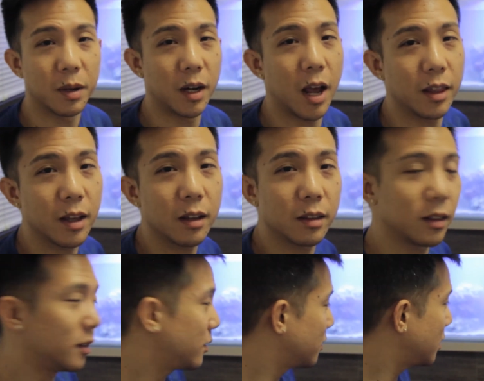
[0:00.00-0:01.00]
but I think
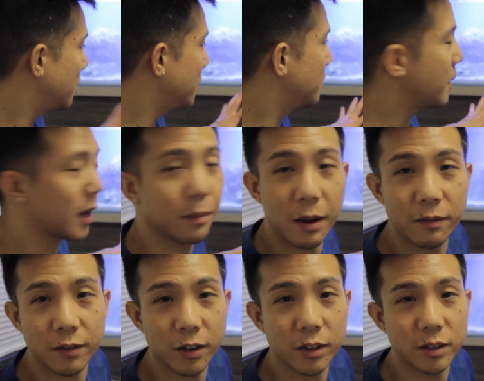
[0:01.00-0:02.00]
this is going to be like my
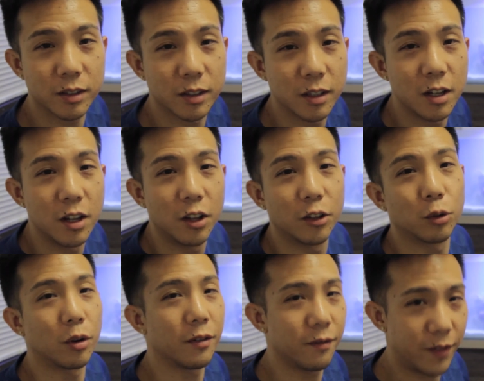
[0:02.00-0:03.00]
first
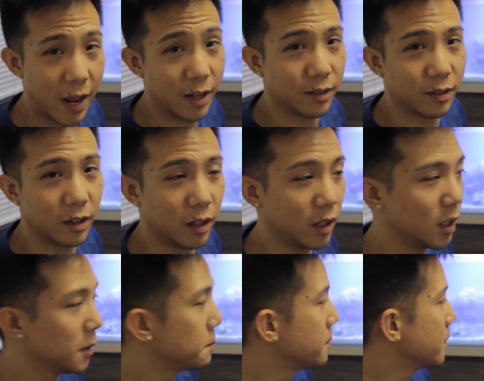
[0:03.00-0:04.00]
sort of fancy
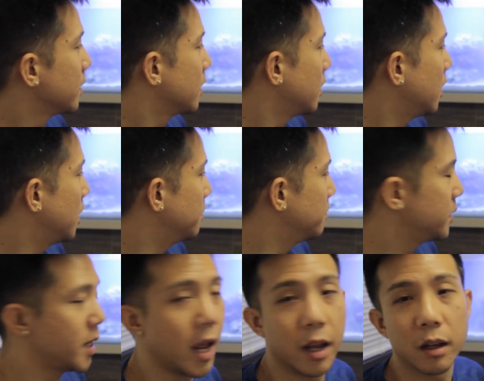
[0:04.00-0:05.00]

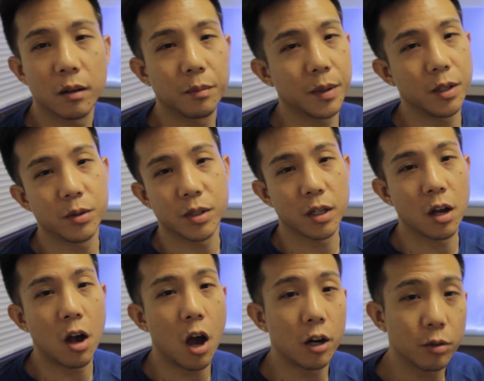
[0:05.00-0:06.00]
tank. I'll be using an
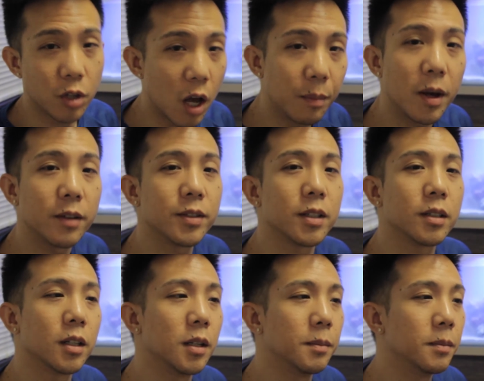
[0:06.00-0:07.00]
auto top off
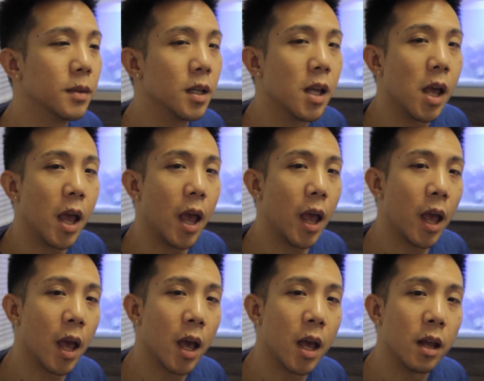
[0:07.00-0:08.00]
system,
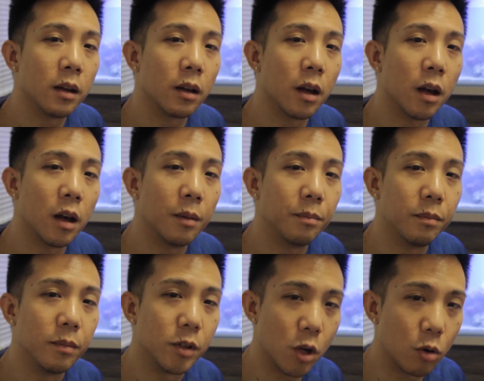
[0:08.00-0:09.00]
and
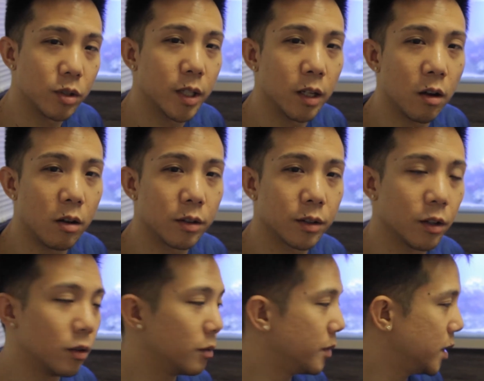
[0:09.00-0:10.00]
dosing
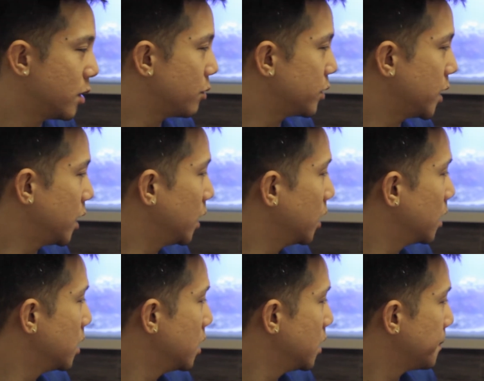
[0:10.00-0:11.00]
also. I'll be dosing
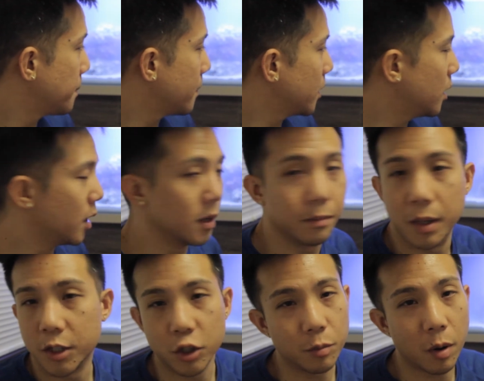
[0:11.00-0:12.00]

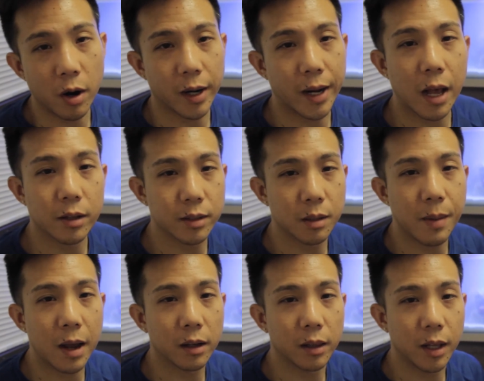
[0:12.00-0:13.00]
a 2-part calcium
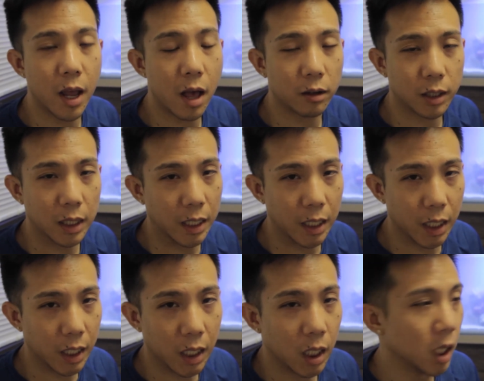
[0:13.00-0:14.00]

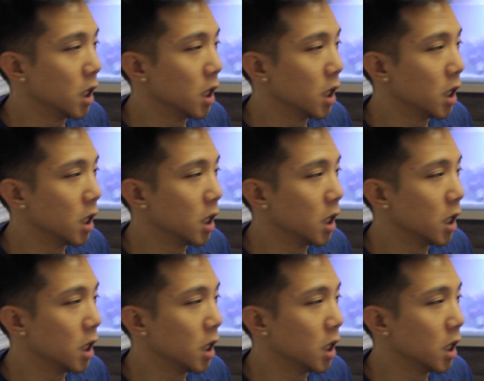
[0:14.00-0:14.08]
alkalinity,